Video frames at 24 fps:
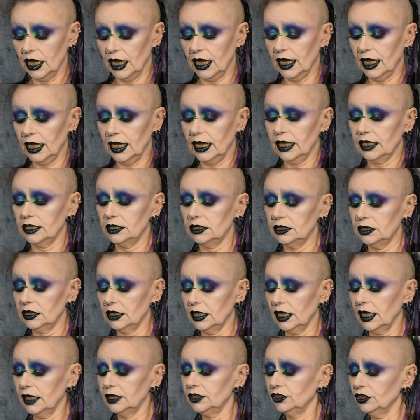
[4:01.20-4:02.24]
And
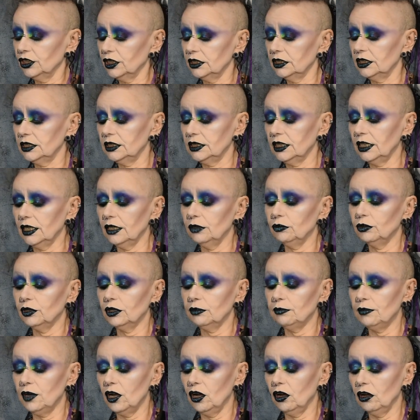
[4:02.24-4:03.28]
as you can see with
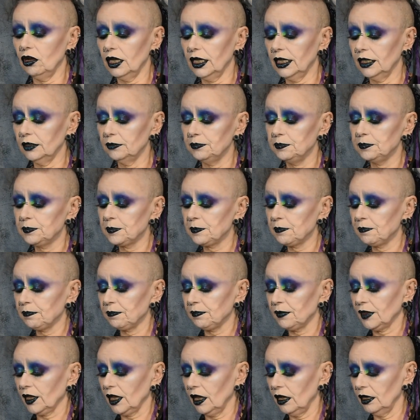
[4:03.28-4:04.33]
mine,
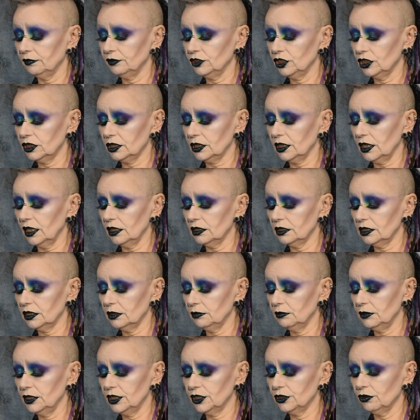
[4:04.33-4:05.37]
I've just cut
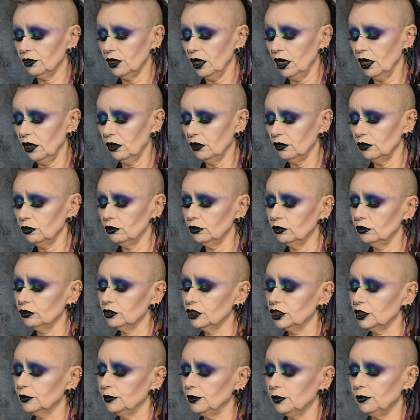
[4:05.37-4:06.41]
some little holes
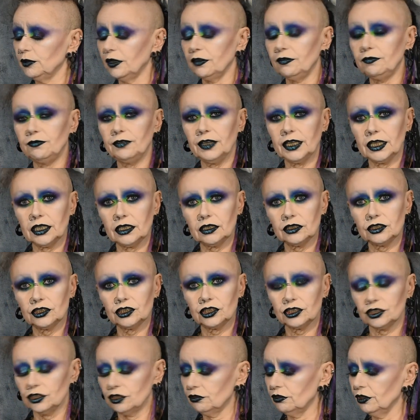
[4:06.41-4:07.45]
to put my
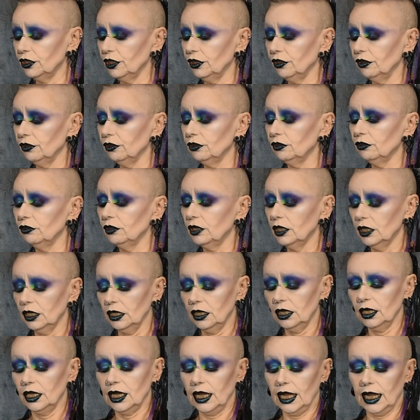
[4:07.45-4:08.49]
fingers through,
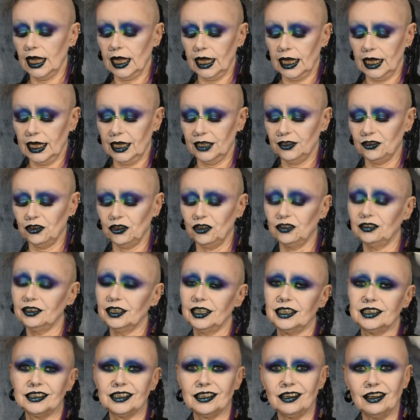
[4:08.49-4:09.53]
and on
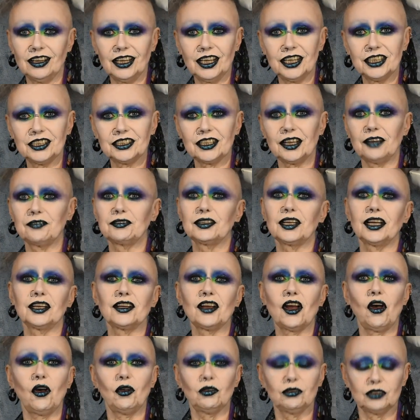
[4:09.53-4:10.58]
this side I've cut
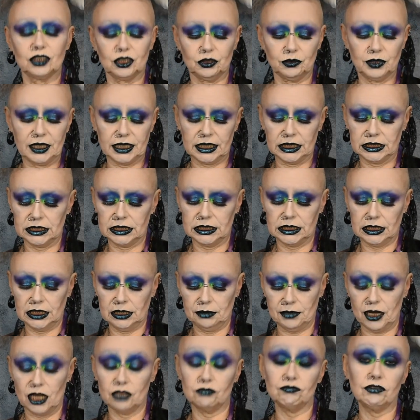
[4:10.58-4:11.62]
a hole so I can see
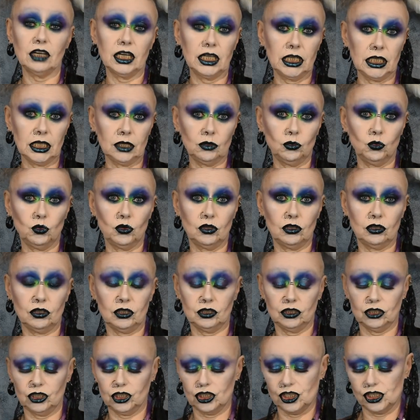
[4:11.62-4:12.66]
my running
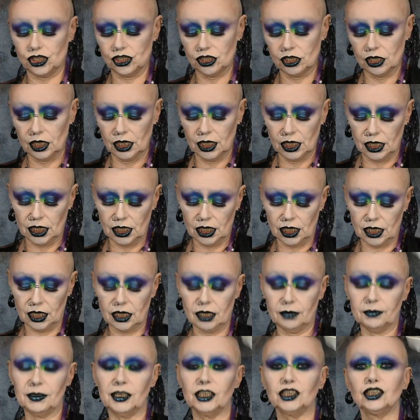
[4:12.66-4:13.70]
watch.
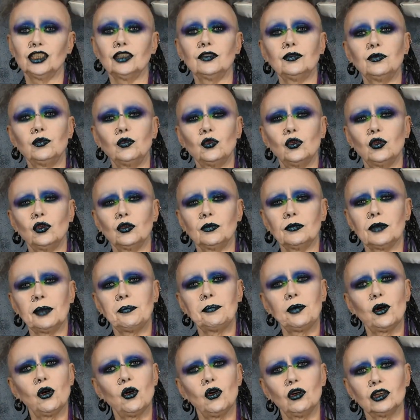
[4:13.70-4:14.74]
I should have worn my
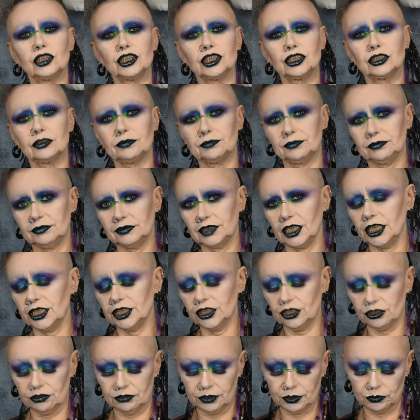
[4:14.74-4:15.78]
posh
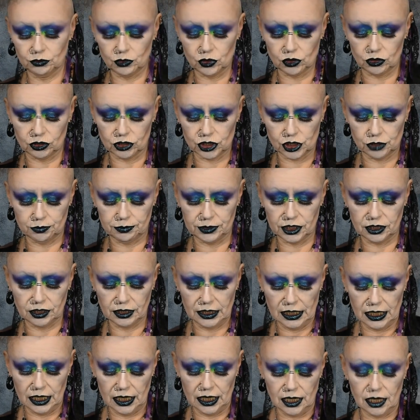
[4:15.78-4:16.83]
glittery watch, but
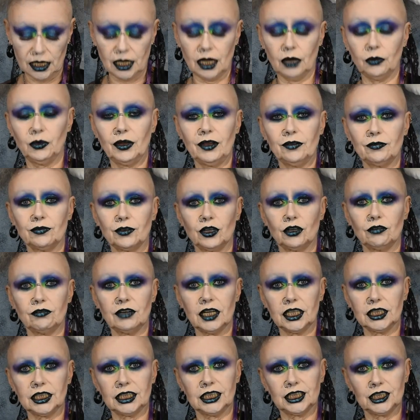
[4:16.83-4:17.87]
I went for a
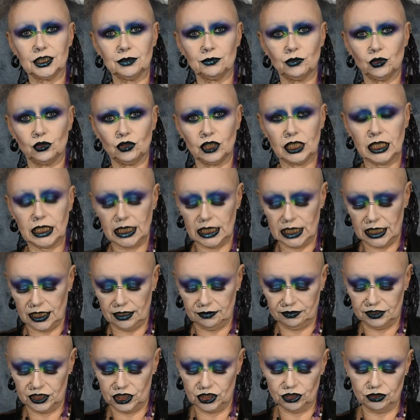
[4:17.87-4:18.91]
run this morning and
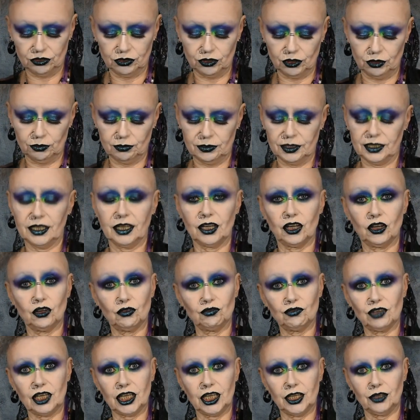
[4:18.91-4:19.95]
I've still got my
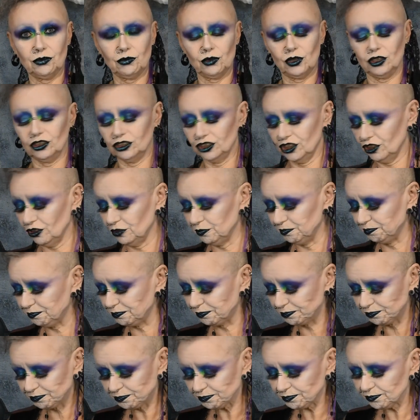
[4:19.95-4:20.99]
running watch on.
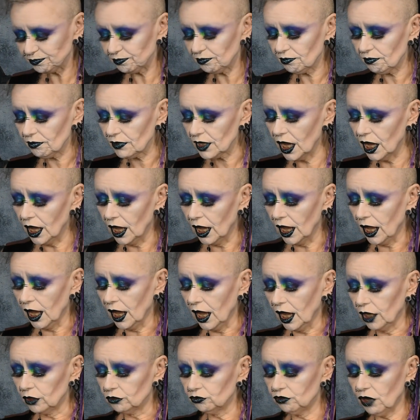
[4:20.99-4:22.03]

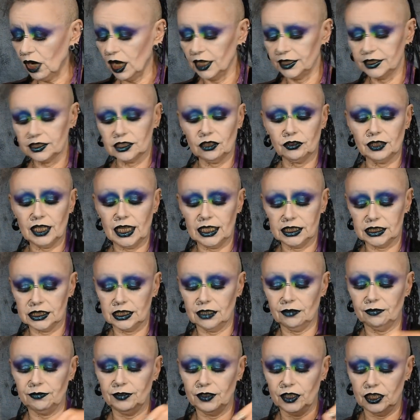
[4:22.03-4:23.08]
Right, so that's
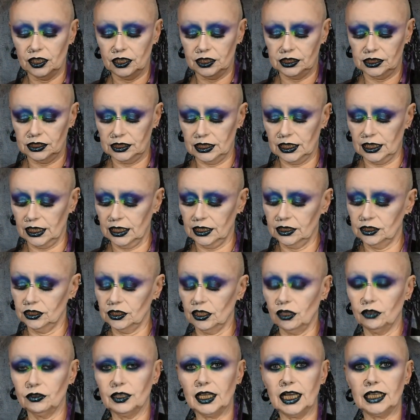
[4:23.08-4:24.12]
the first thing.
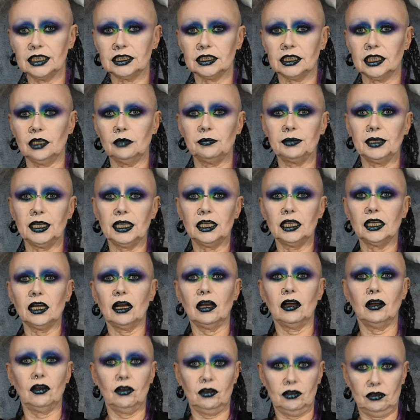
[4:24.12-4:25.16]
So that's going to be your
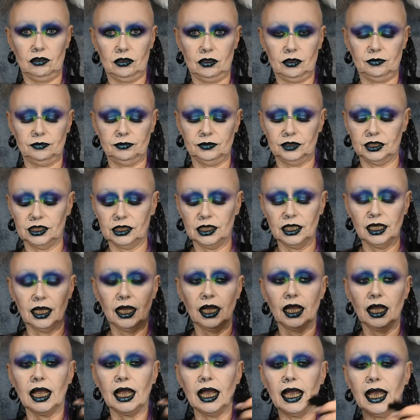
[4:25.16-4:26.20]
arms,
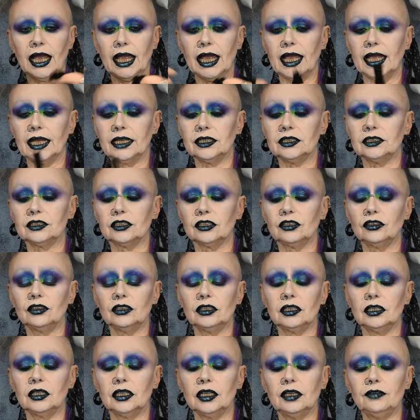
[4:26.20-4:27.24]
and
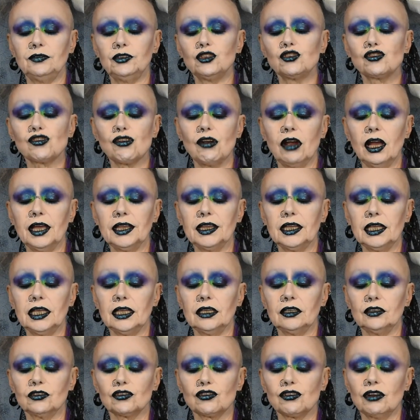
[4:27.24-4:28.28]
if you try
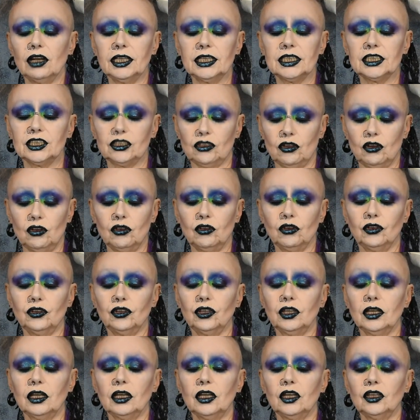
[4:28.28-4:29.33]
this
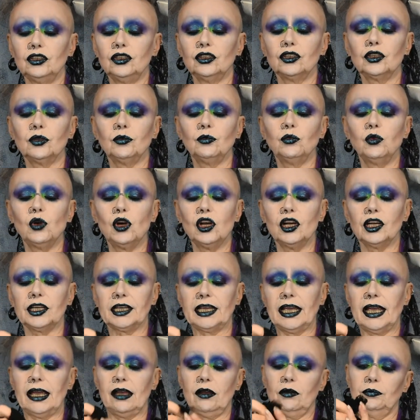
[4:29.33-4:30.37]
on, you can work
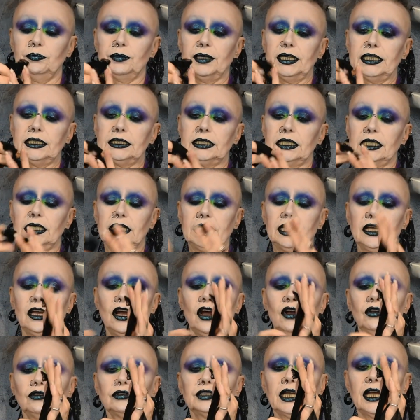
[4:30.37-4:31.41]
out, basically
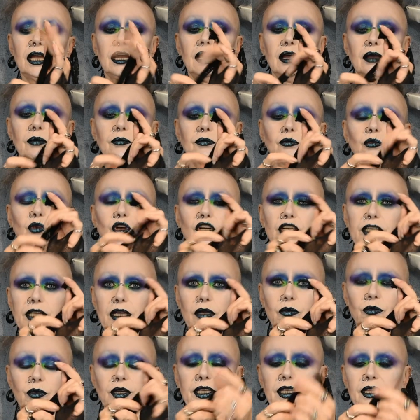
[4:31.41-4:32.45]
hold it up, work
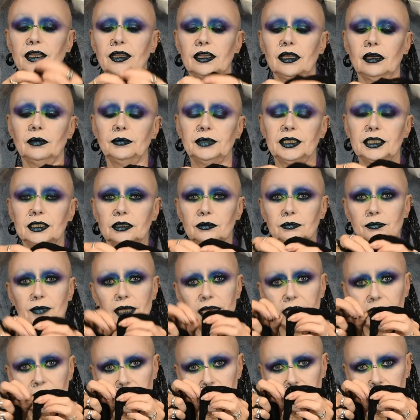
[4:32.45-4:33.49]
out where your thumb is,
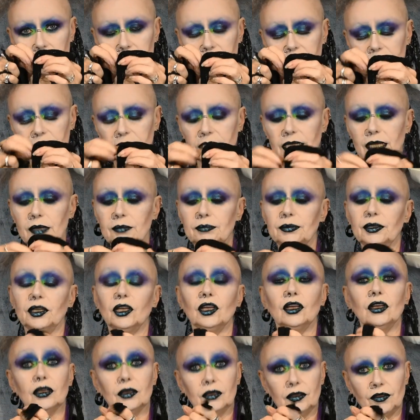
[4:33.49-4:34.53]
make a little snip,
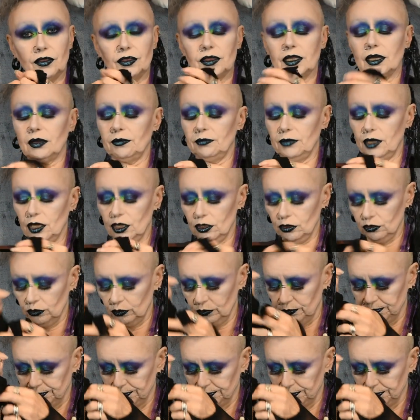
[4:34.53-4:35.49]
thumb hole.